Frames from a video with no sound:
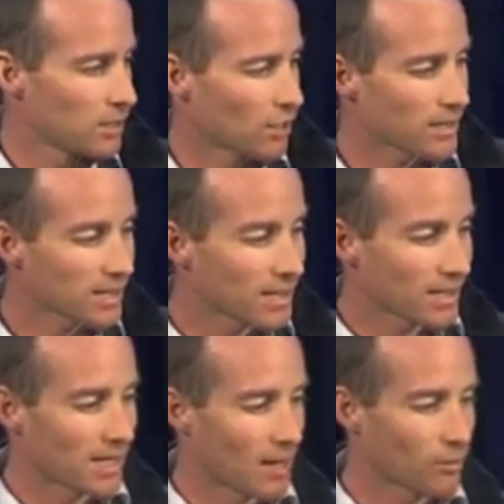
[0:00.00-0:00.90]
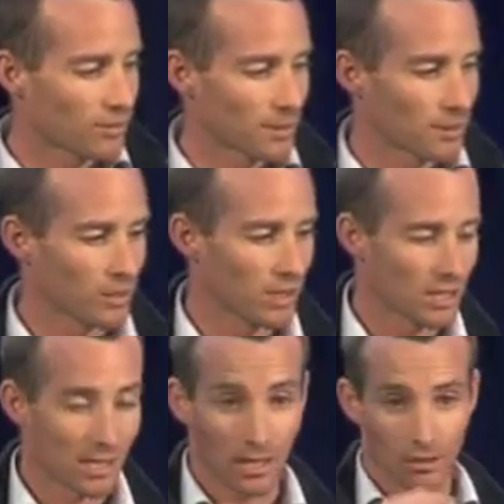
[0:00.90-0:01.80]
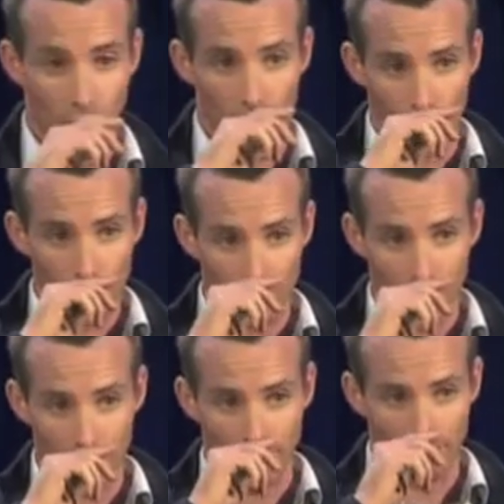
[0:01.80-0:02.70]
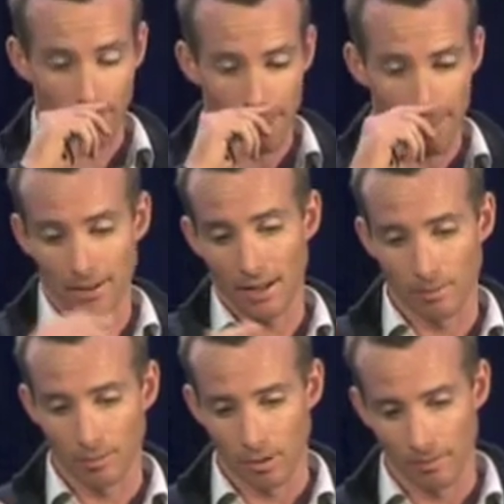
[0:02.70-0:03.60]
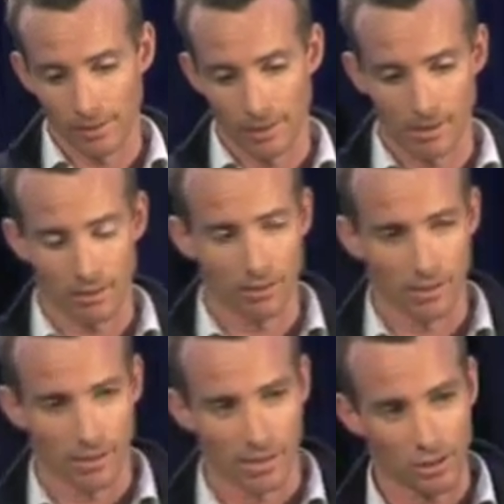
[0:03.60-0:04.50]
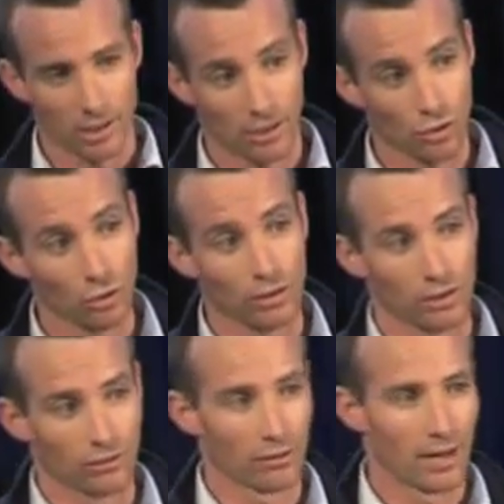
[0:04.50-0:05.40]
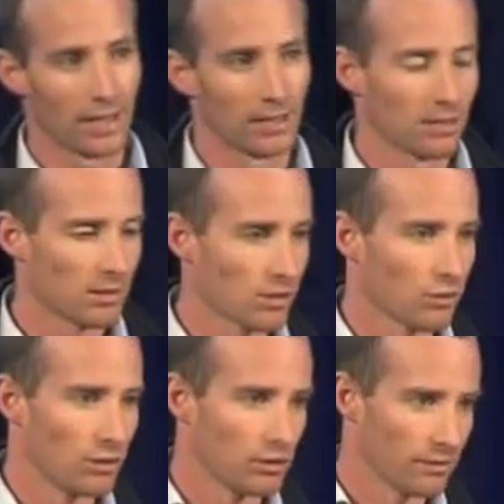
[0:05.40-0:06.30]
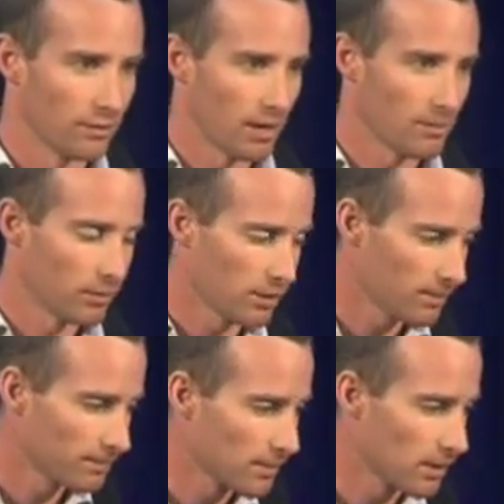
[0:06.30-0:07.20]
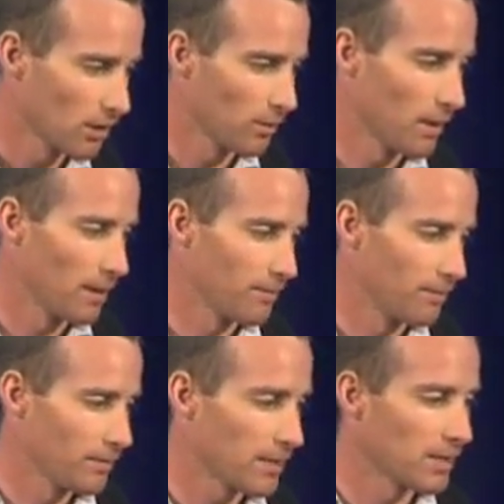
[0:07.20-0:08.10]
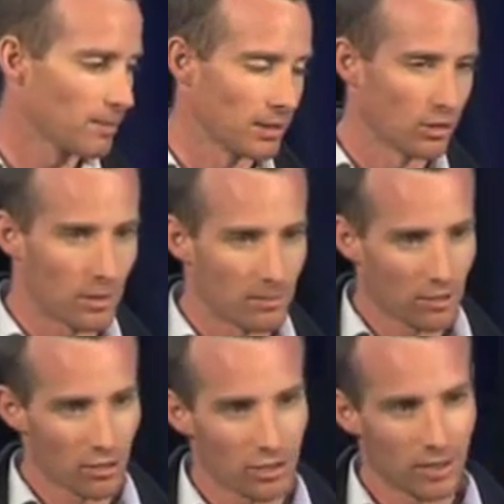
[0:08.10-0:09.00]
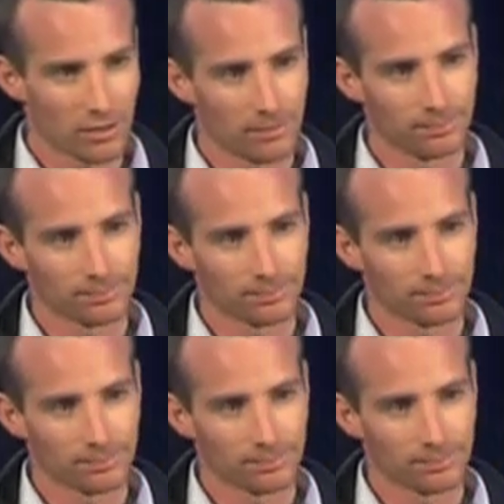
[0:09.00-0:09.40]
So this is an example of something which is just down the road, which is another big problem in these areas is actually storage of grain and storage of their outputs. So this is a big UN project.